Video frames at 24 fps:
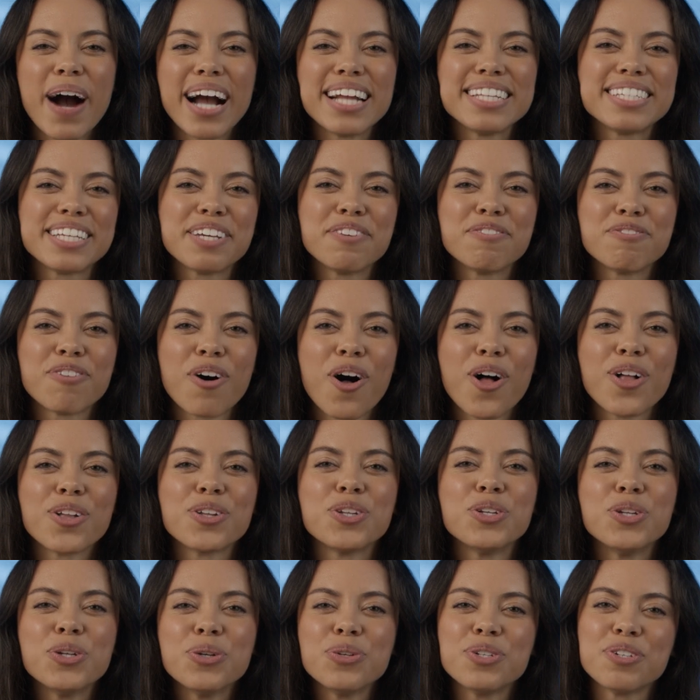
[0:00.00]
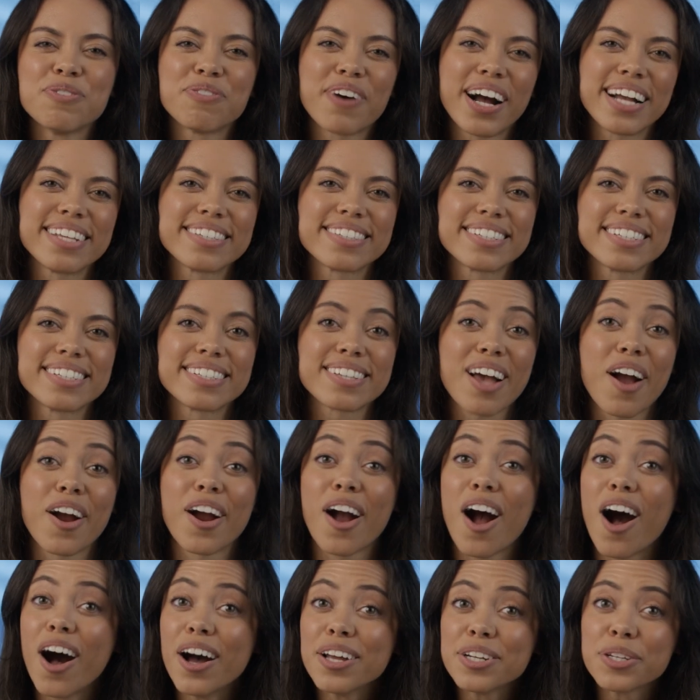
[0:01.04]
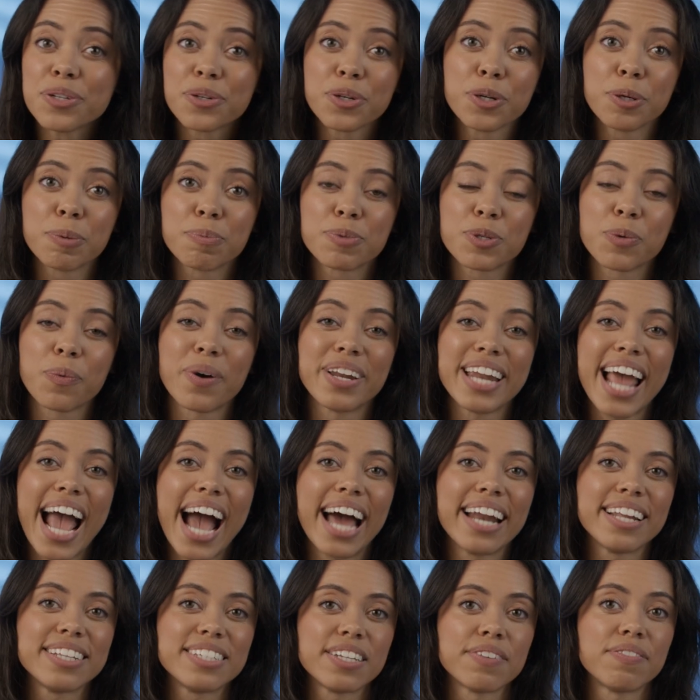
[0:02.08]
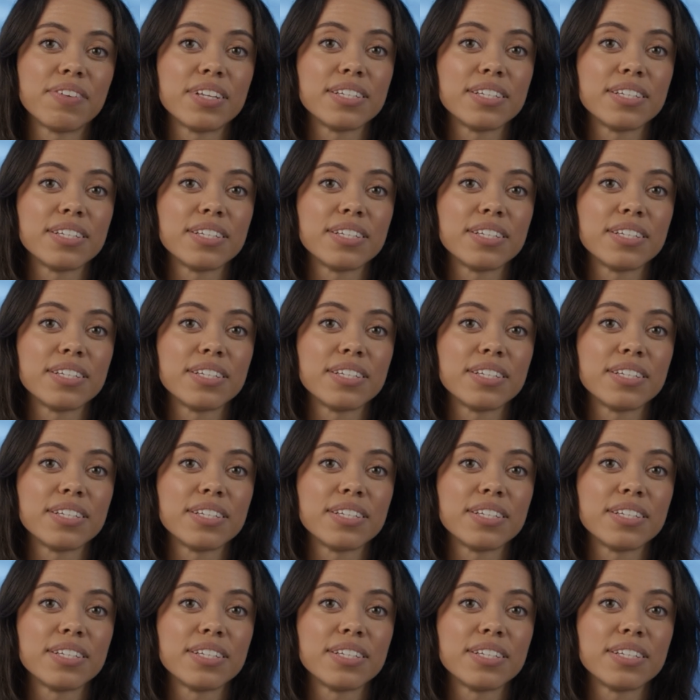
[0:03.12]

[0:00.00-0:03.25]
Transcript: By default, new devices are ungrouped when added to